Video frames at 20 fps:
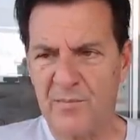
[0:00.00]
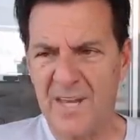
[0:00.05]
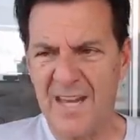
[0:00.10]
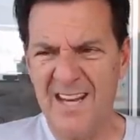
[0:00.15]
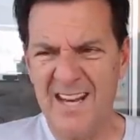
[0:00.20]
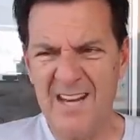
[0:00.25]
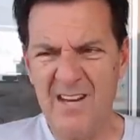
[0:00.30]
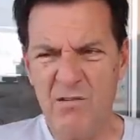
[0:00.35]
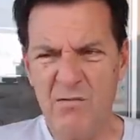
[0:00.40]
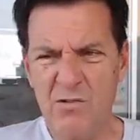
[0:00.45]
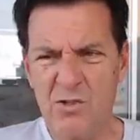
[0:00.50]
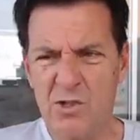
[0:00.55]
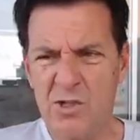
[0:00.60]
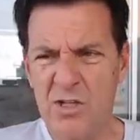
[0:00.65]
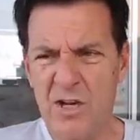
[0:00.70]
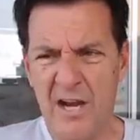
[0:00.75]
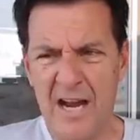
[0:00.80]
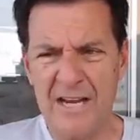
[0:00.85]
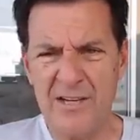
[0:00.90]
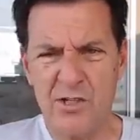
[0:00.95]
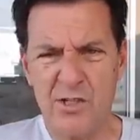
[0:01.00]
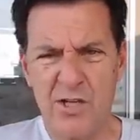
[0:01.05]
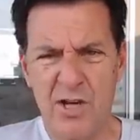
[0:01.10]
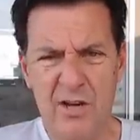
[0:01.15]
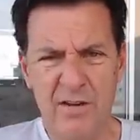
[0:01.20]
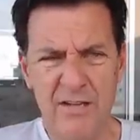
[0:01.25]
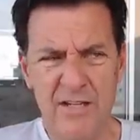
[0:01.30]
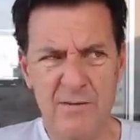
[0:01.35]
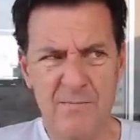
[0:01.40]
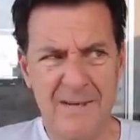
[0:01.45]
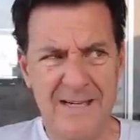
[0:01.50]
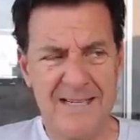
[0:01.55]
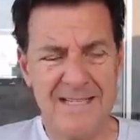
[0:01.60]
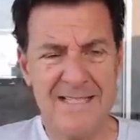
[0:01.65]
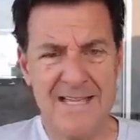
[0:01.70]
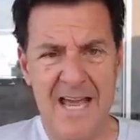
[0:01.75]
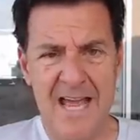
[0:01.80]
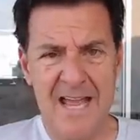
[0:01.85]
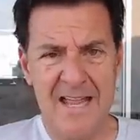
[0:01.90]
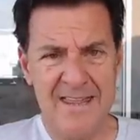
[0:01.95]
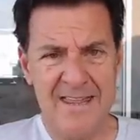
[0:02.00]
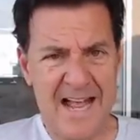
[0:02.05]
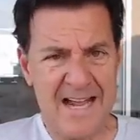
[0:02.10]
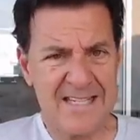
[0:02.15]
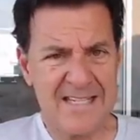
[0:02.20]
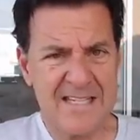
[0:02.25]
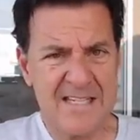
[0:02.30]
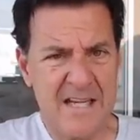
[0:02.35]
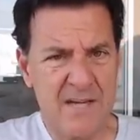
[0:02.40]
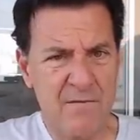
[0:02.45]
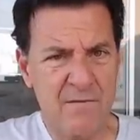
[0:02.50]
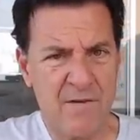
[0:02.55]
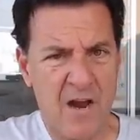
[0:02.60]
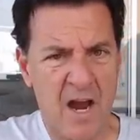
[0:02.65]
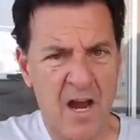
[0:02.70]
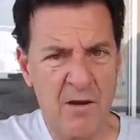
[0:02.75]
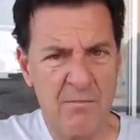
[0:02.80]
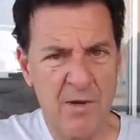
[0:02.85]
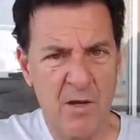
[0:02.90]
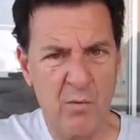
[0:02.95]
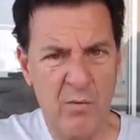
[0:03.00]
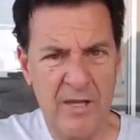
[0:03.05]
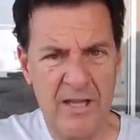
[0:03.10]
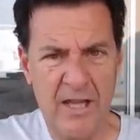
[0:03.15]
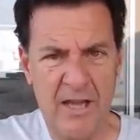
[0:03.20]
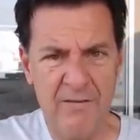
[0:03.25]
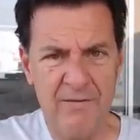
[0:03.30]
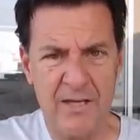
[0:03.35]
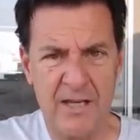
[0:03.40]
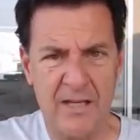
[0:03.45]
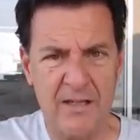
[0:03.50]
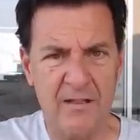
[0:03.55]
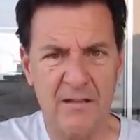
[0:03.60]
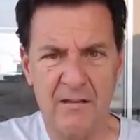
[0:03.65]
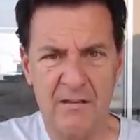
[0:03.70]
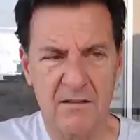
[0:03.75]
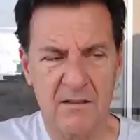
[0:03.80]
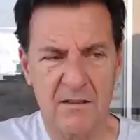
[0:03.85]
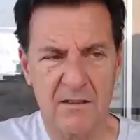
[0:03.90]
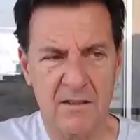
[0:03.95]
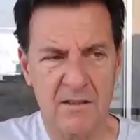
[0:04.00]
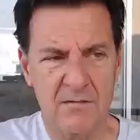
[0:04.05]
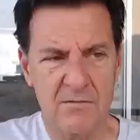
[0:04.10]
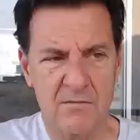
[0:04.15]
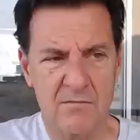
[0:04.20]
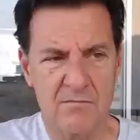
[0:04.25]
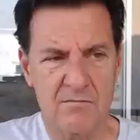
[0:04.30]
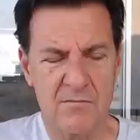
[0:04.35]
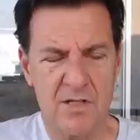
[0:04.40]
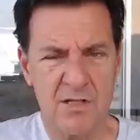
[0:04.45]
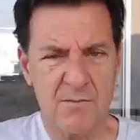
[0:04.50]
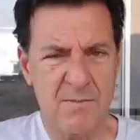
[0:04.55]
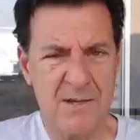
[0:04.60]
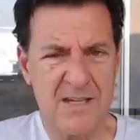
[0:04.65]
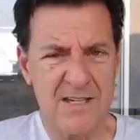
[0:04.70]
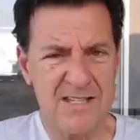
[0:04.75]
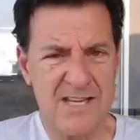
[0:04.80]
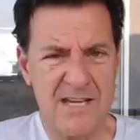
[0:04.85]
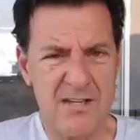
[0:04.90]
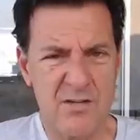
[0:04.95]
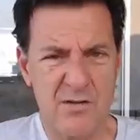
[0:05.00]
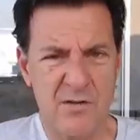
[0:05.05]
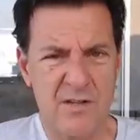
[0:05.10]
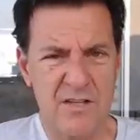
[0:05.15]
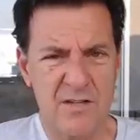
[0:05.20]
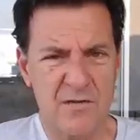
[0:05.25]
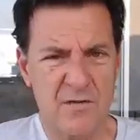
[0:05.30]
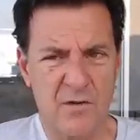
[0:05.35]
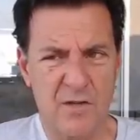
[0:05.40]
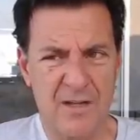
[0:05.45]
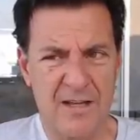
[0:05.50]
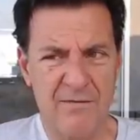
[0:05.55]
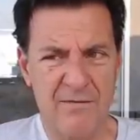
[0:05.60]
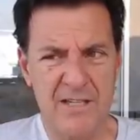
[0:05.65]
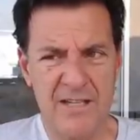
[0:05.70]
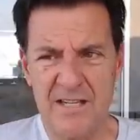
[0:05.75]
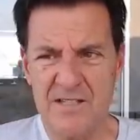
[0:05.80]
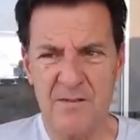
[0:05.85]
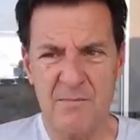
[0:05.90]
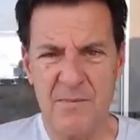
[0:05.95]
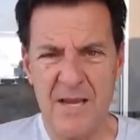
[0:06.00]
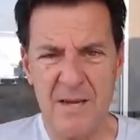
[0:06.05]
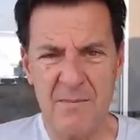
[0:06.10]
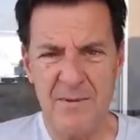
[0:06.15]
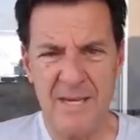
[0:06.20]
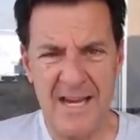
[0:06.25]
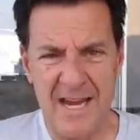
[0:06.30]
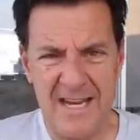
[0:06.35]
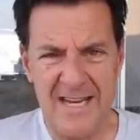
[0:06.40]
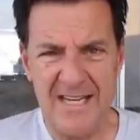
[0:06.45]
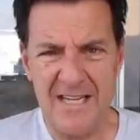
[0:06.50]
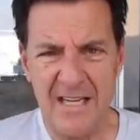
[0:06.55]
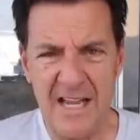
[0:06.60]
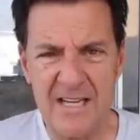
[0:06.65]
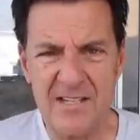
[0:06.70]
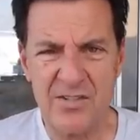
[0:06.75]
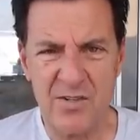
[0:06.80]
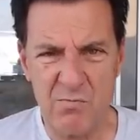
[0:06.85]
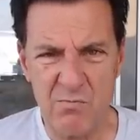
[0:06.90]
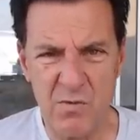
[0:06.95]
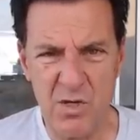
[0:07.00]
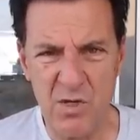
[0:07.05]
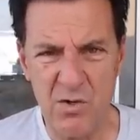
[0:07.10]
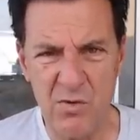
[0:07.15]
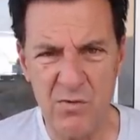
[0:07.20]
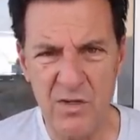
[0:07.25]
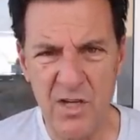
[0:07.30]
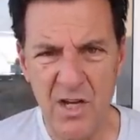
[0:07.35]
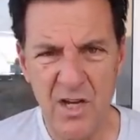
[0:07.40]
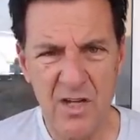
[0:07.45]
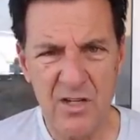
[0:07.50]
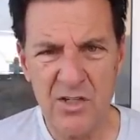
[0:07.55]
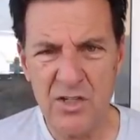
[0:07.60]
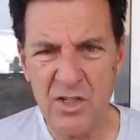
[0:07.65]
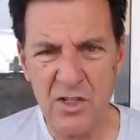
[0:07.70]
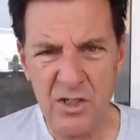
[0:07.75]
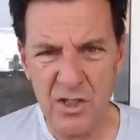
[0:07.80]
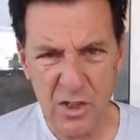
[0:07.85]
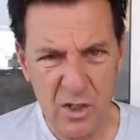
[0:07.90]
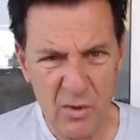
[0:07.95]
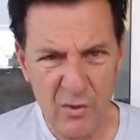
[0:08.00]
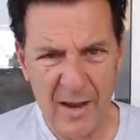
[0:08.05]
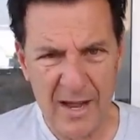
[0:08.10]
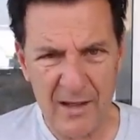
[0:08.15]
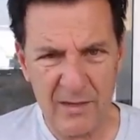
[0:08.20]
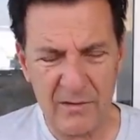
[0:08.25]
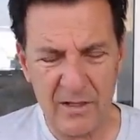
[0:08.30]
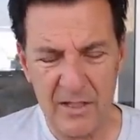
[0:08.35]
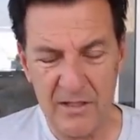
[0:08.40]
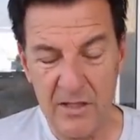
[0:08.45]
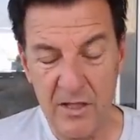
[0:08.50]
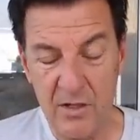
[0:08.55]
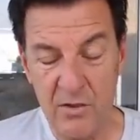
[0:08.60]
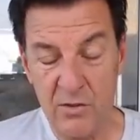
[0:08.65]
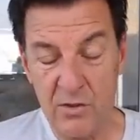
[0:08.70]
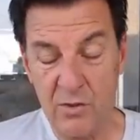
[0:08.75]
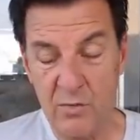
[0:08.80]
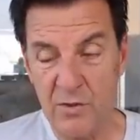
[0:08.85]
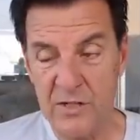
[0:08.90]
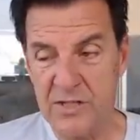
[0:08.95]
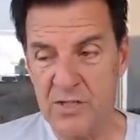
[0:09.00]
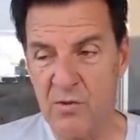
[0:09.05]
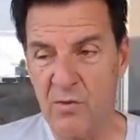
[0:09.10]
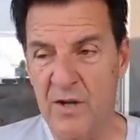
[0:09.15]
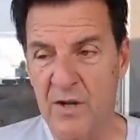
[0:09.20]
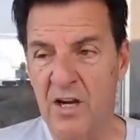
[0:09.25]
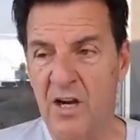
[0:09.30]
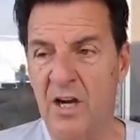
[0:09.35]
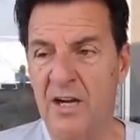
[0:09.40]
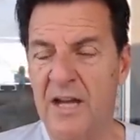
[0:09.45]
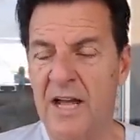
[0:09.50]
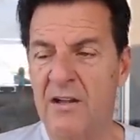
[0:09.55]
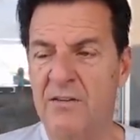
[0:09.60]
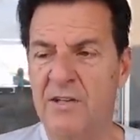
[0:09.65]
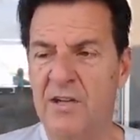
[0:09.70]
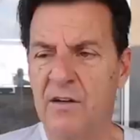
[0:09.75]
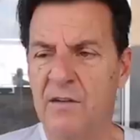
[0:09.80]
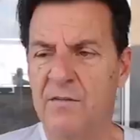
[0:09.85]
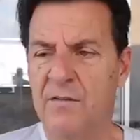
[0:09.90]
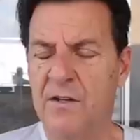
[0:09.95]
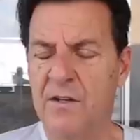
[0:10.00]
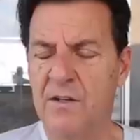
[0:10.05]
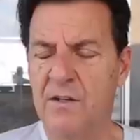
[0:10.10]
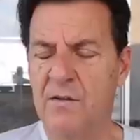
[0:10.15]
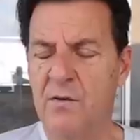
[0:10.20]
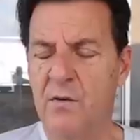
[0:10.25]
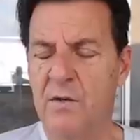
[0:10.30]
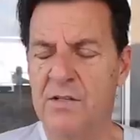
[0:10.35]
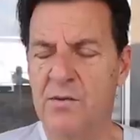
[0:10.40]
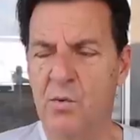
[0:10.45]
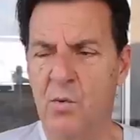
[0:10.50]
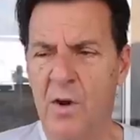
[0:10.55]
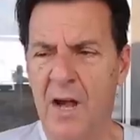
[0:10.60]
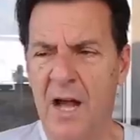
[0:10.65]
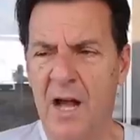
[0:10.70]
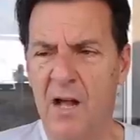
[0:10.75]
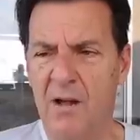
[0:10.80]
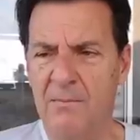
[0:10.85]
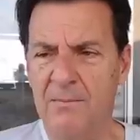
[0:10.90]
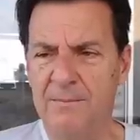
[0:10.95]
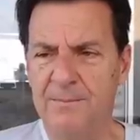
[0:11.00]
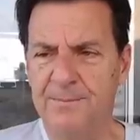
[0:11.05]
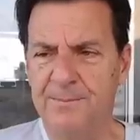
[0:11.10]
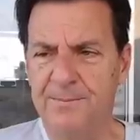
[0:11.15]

And I share this because that's the environment we live in. And just because I do this for a living doesn't make me any less immune to you out, you know, to what's going on out there for you as well.